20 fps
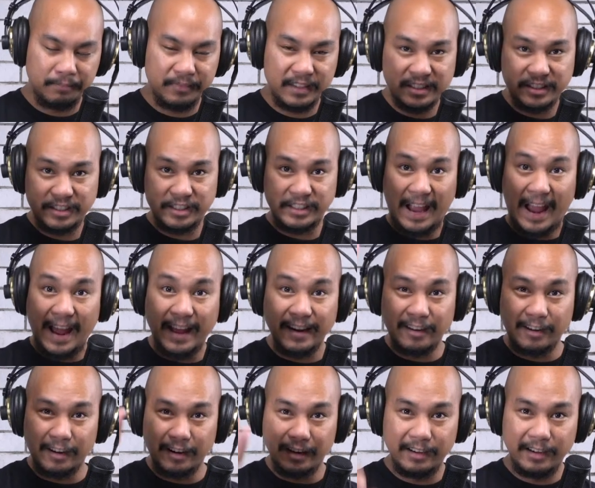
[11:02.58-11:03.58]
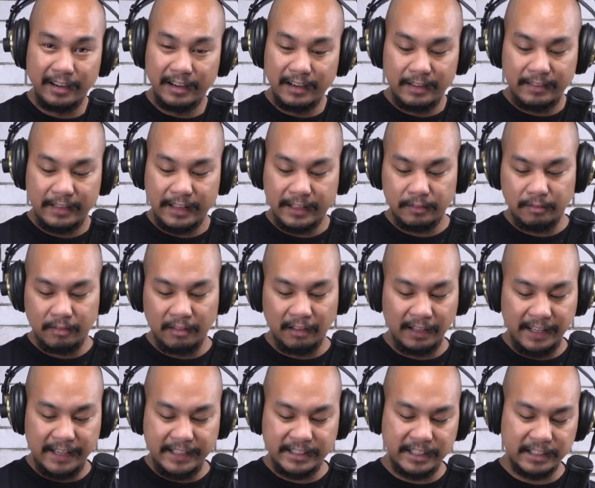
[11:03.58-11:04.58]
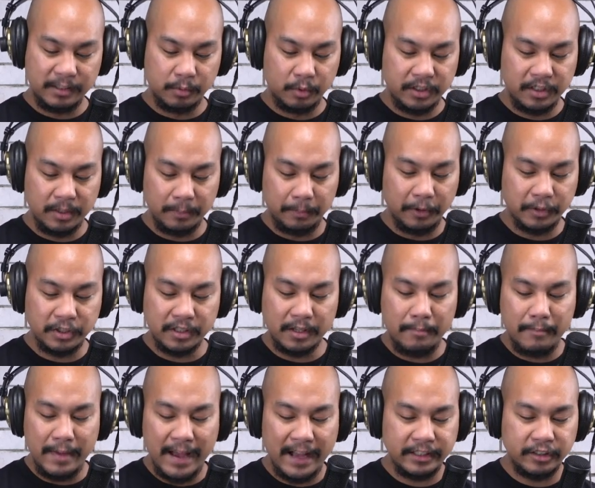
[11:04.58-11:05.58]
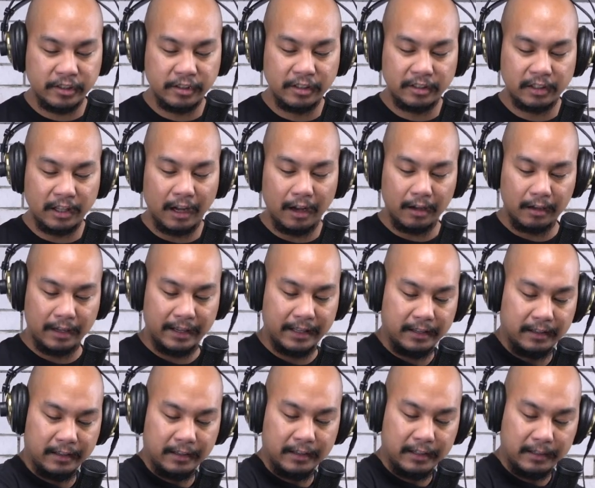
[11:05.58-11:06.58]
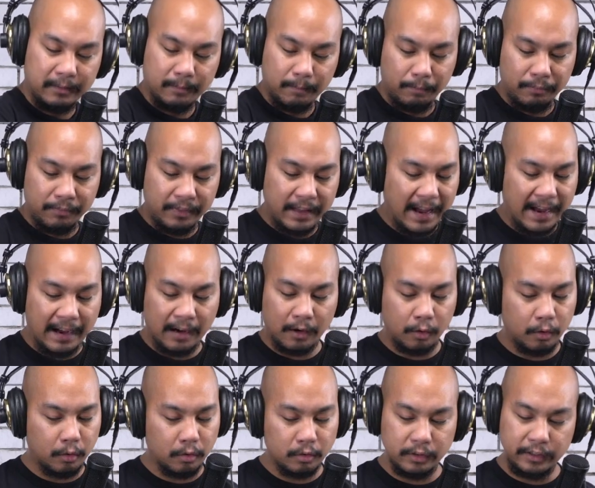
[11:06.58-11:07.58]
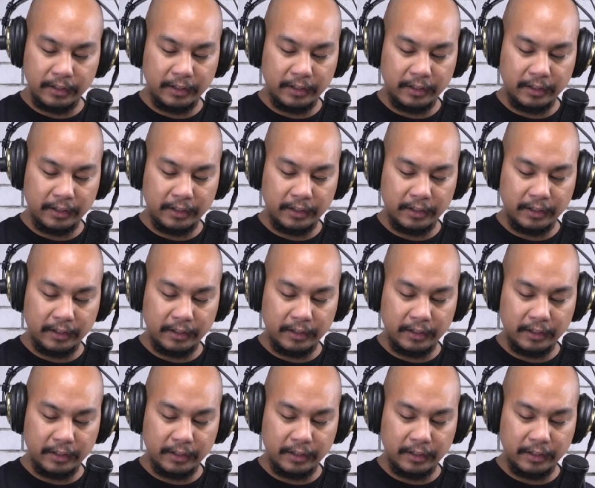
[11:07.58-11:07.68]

standard that the laces were supposed to match the tongue, and now,